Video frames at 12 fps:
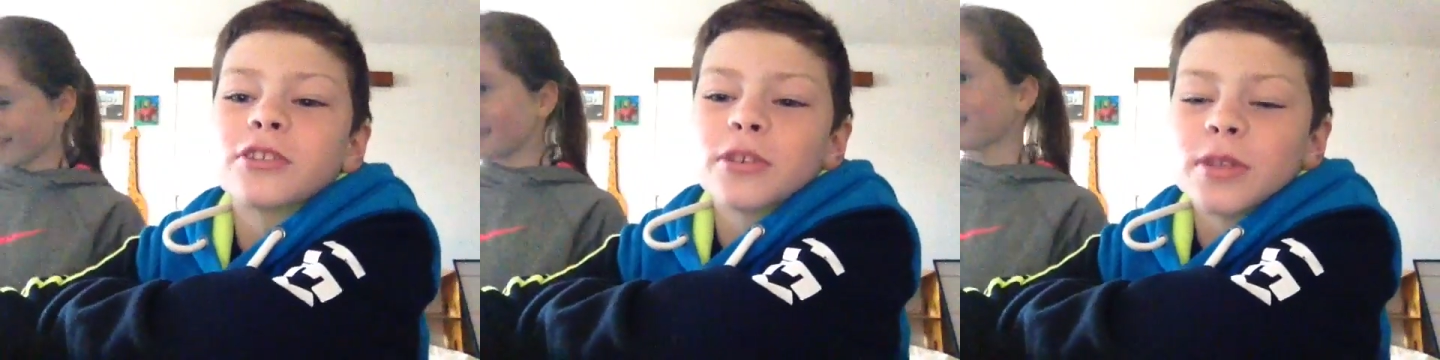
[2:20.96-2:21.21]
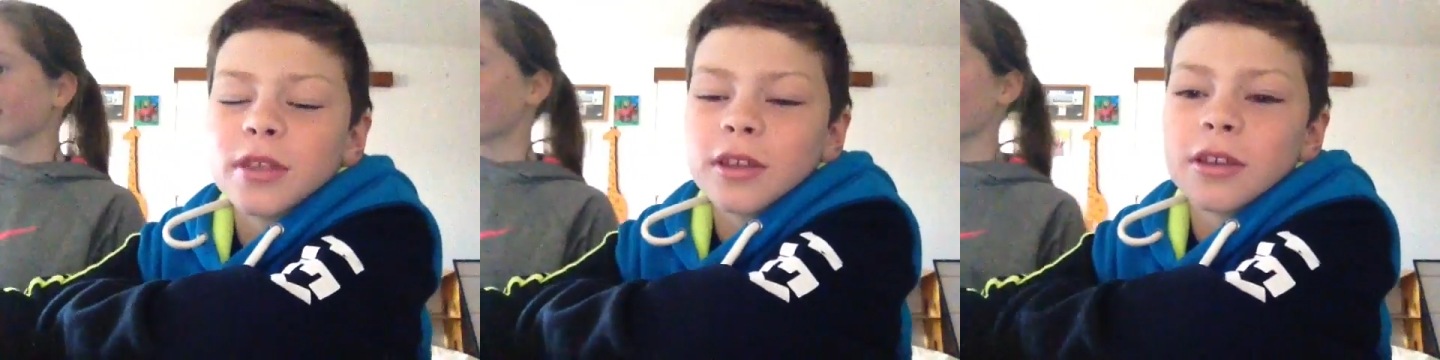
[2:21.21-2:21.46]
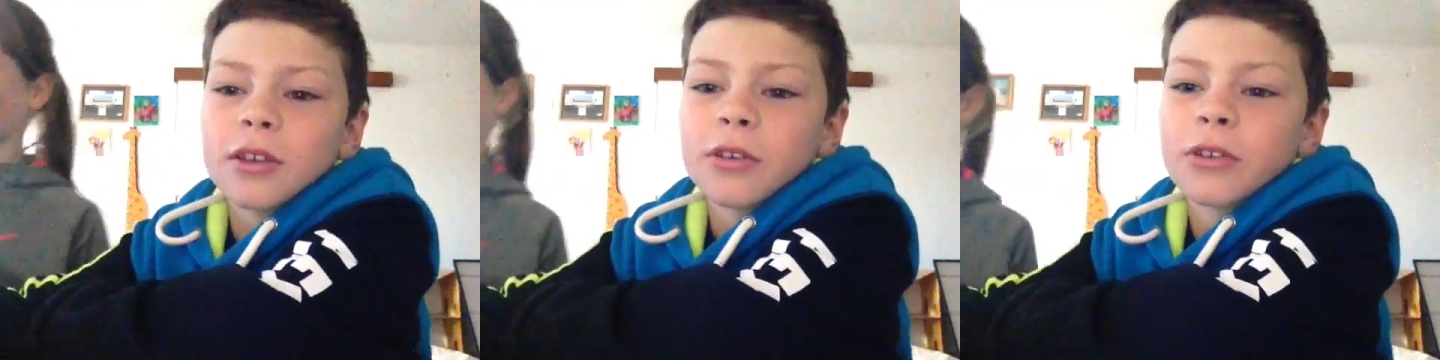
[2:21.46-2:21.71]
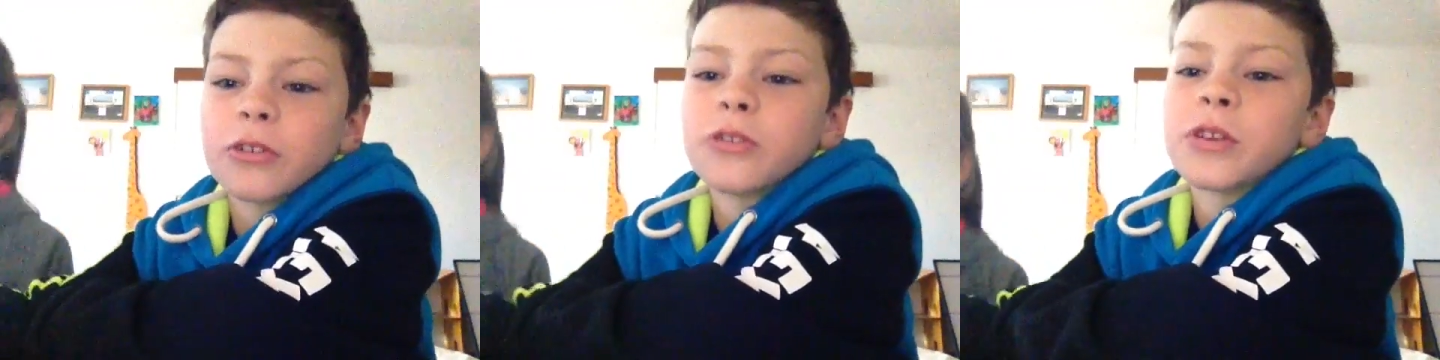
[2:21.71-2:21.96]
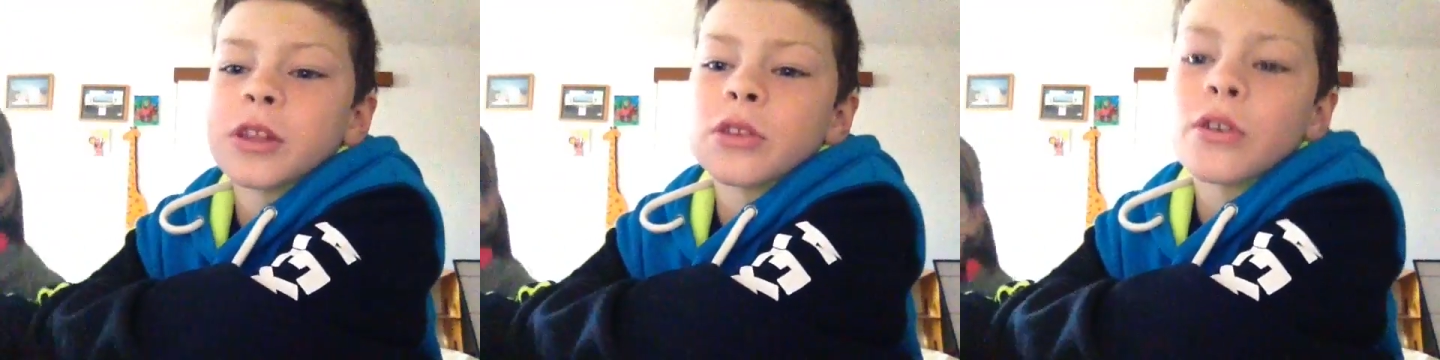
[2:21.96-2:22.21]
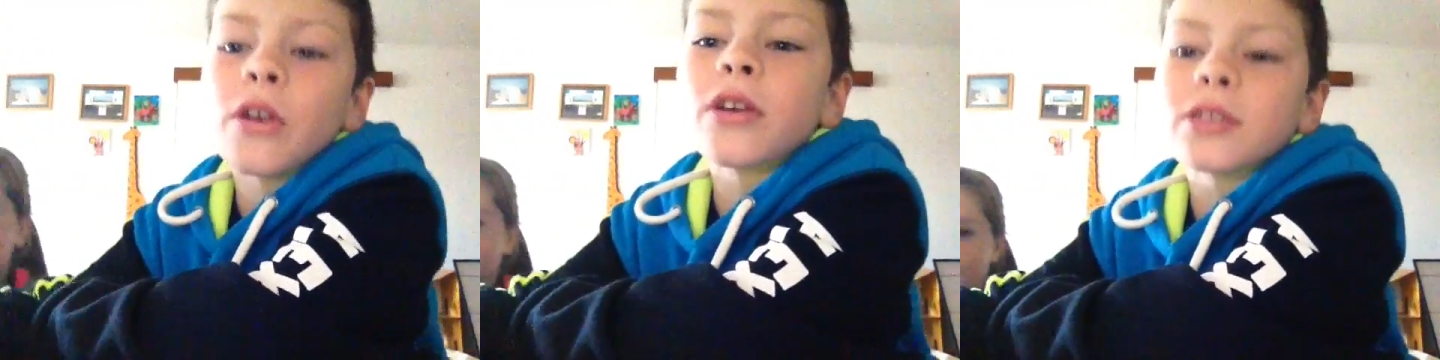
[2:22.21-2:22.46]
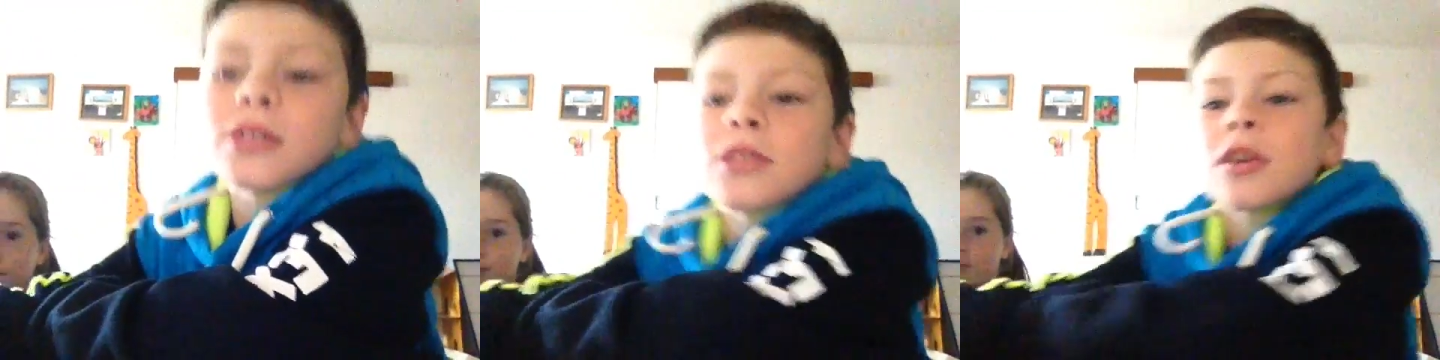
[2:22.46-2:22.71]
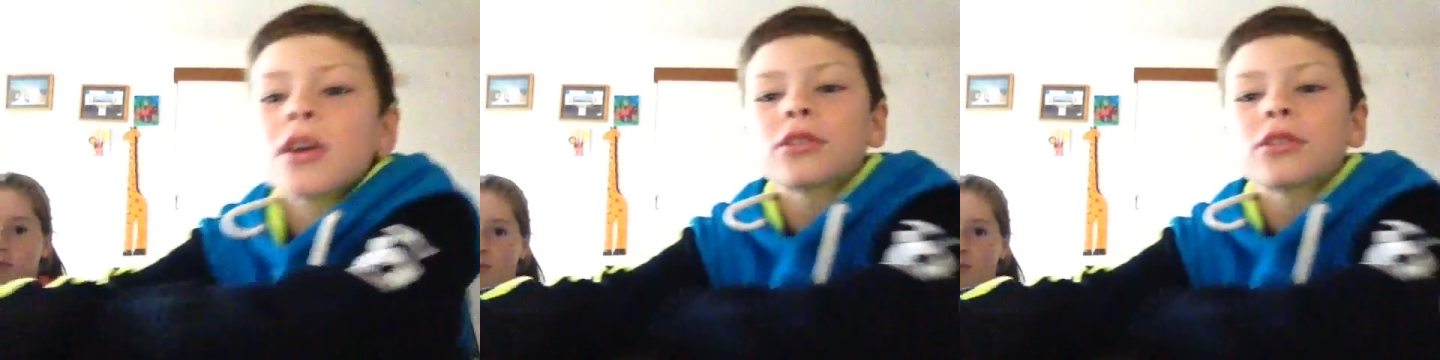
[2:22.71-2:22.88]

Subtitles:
to do the crisscross,